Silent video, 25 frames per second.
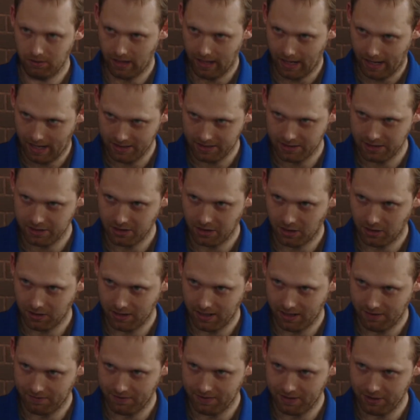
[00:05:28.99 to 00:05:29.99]
as is our
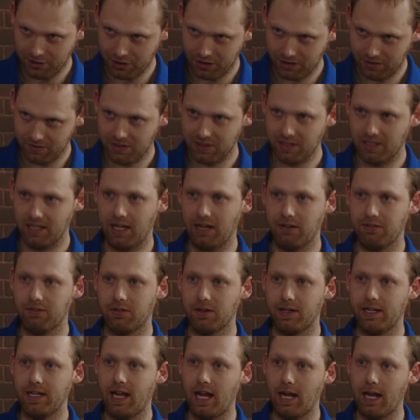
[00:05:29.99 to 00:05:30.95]
definition of slavery,